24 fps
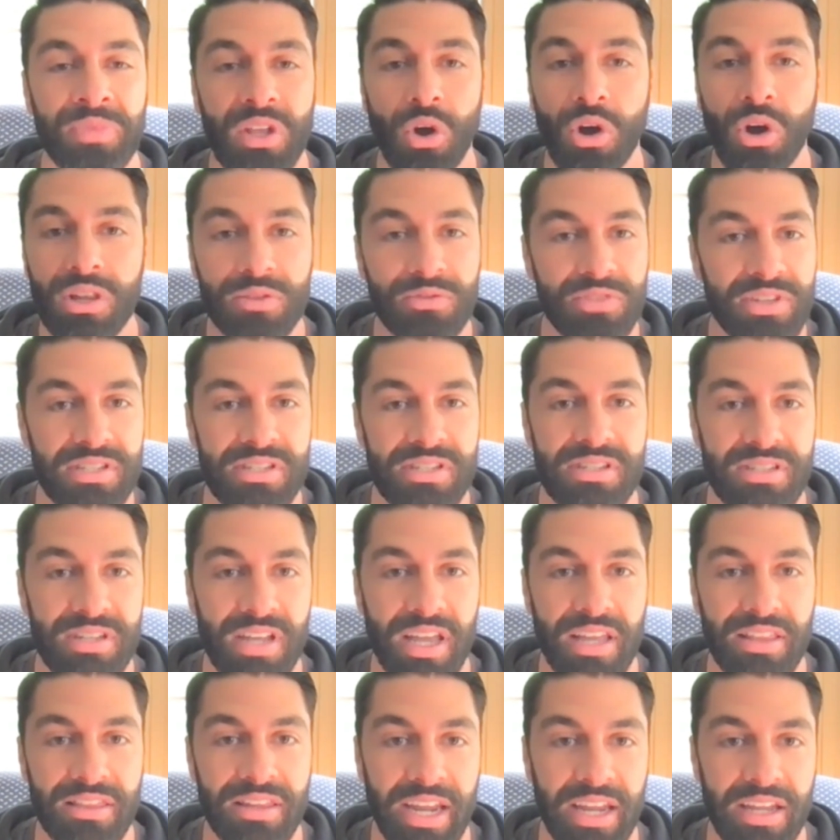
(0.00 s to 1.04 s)
All of this is
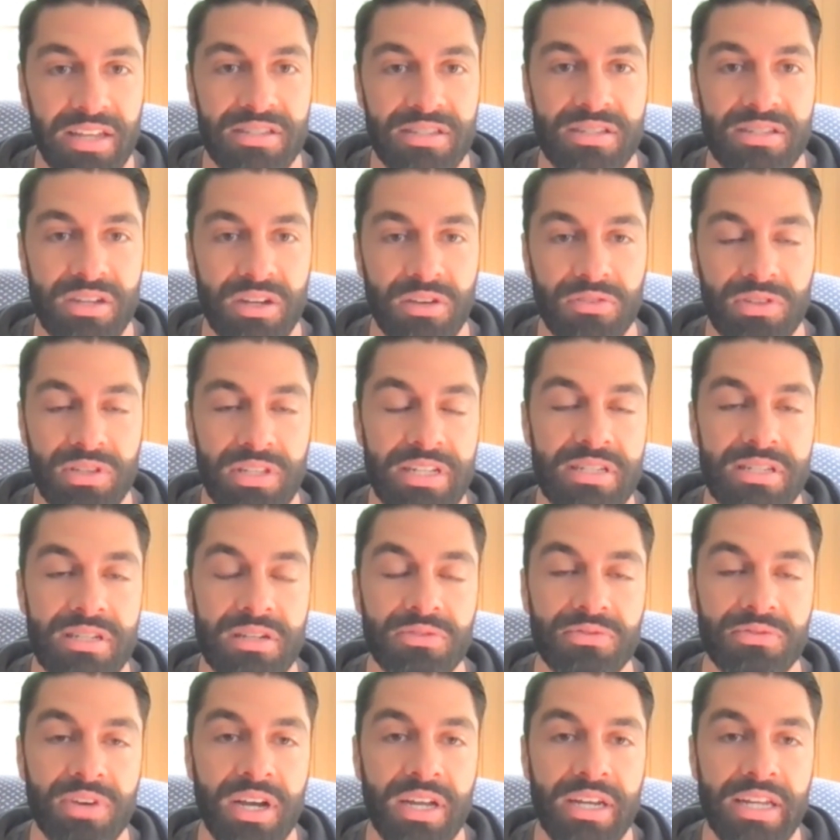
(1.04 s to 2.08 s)
at the hands of Elise
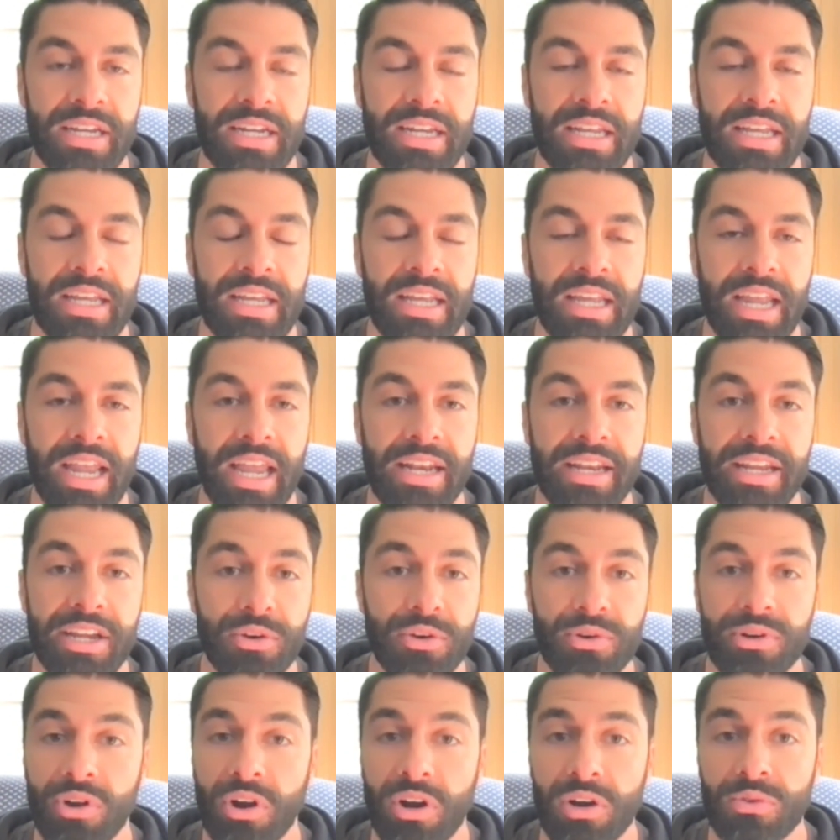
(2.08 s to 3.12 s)
Stefanik. And
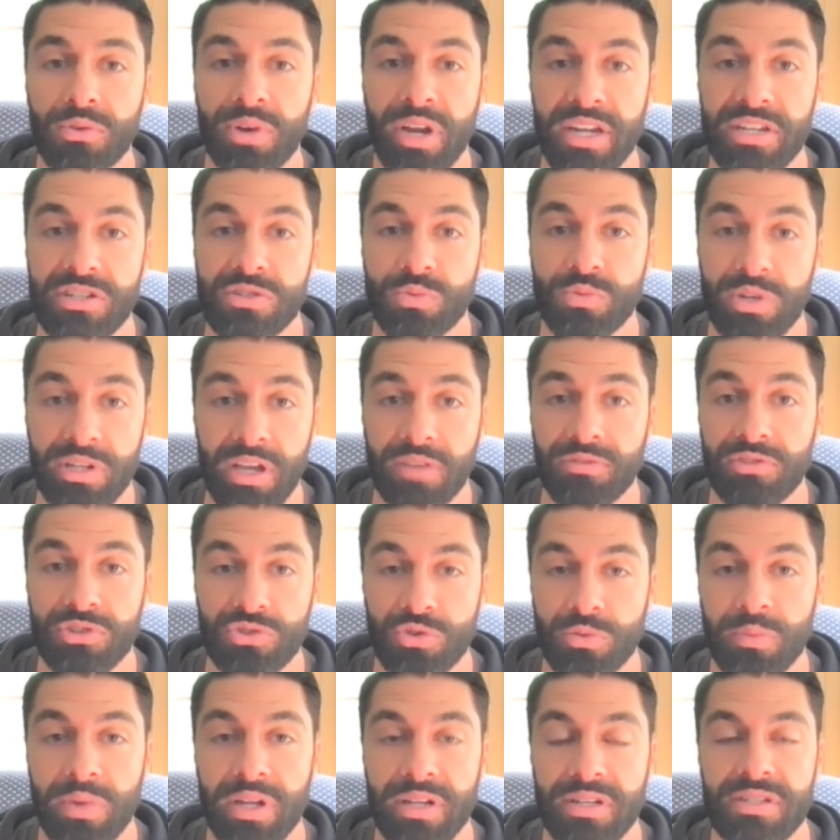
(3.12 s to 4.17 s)
here in our race, we have a
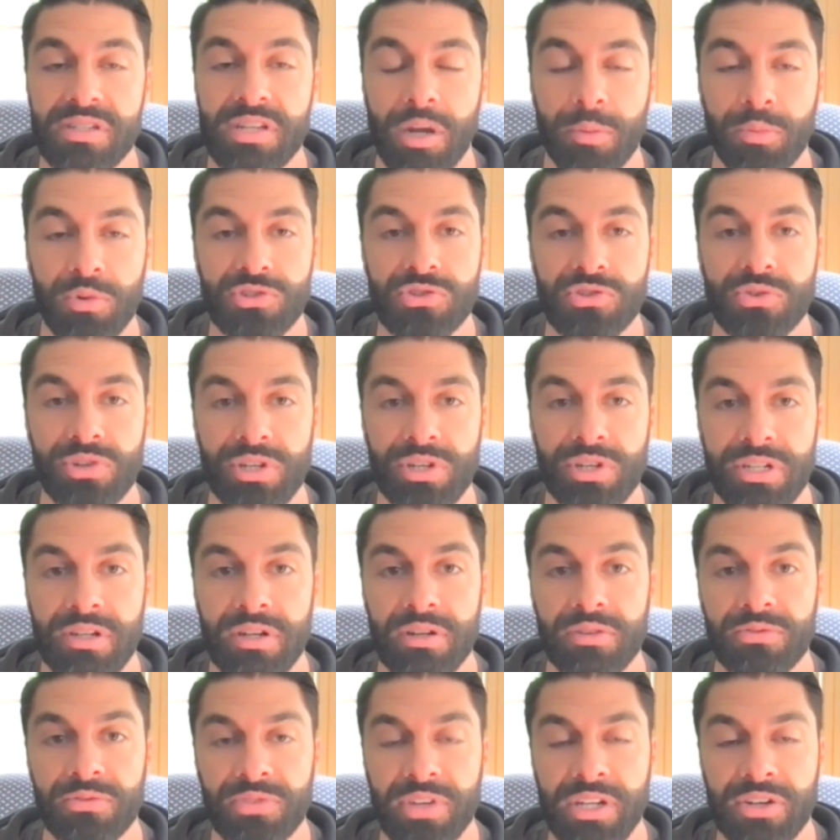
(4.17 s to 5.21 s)
tremendous opportunity to
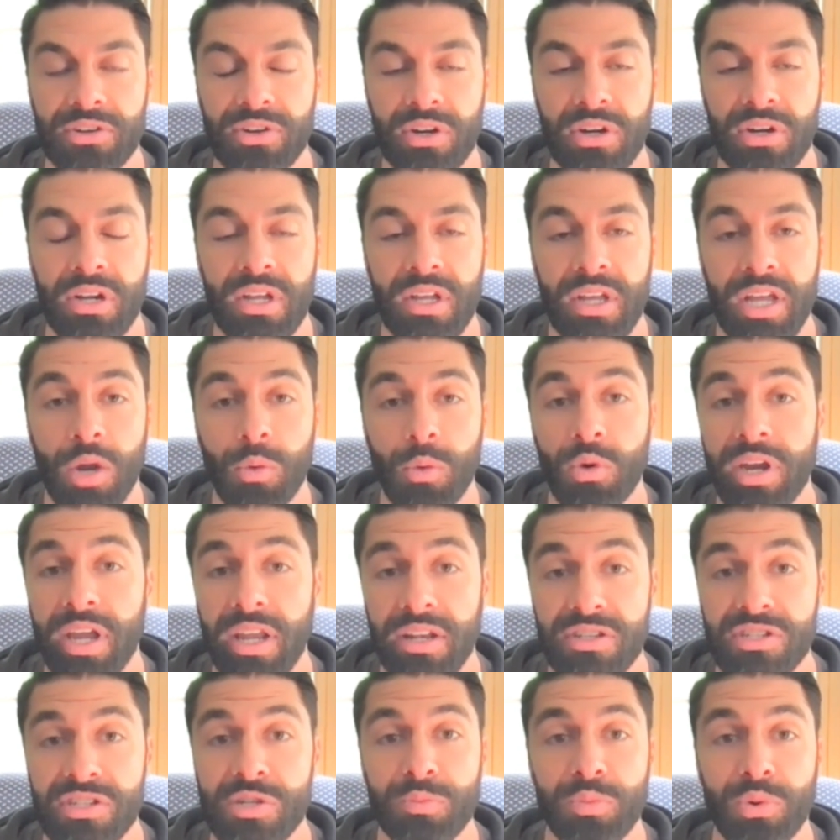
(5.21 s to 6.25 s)
defeat her. And we're
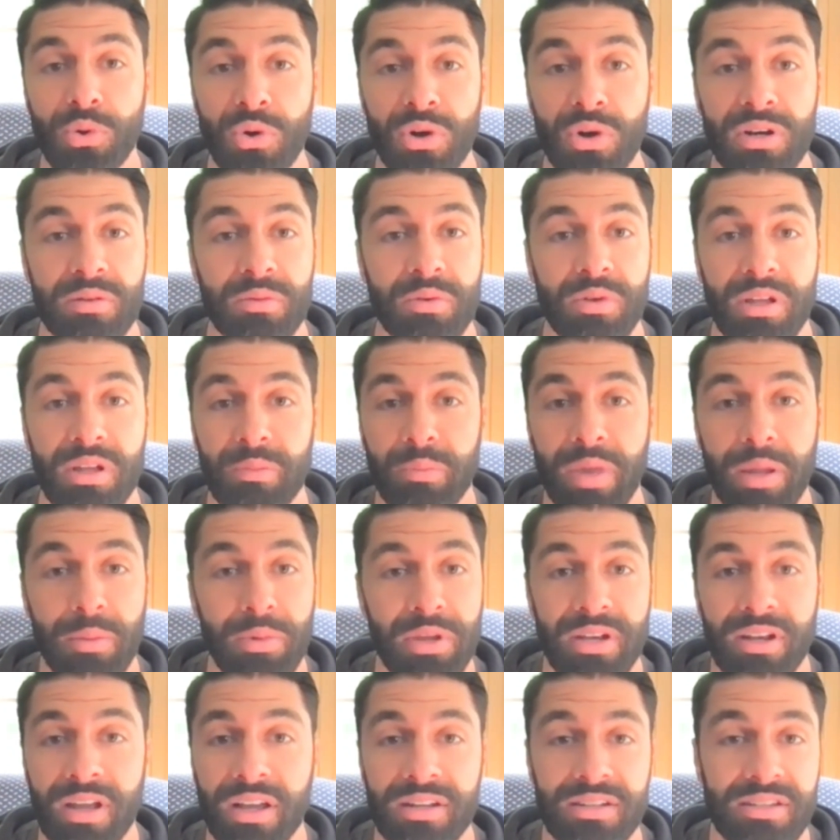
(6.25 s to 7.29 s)
getting support.
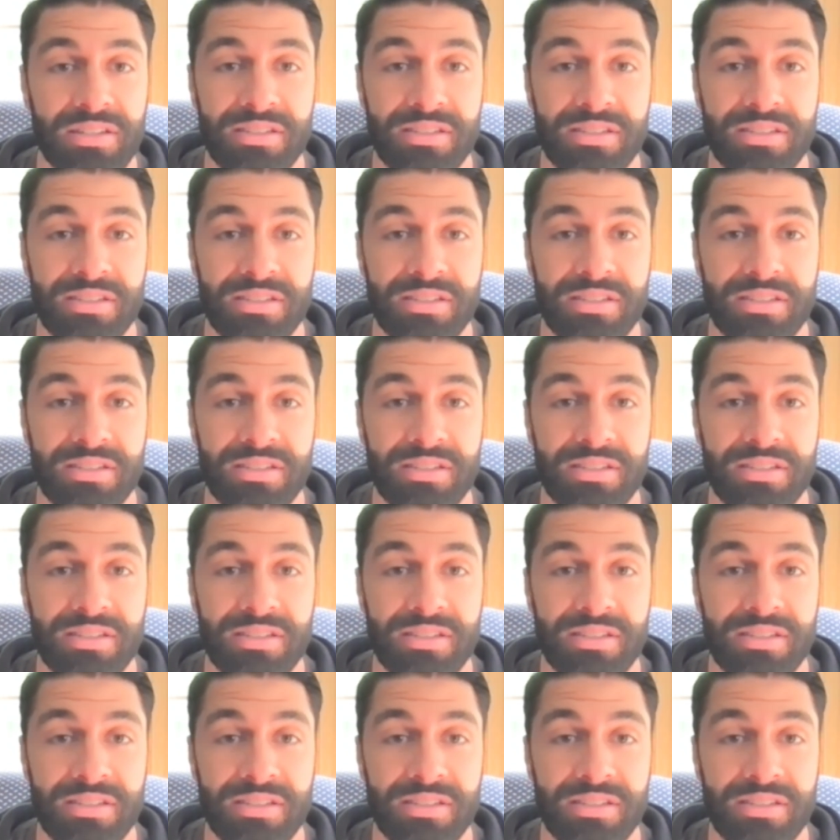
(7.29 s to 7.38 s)
Maybe not.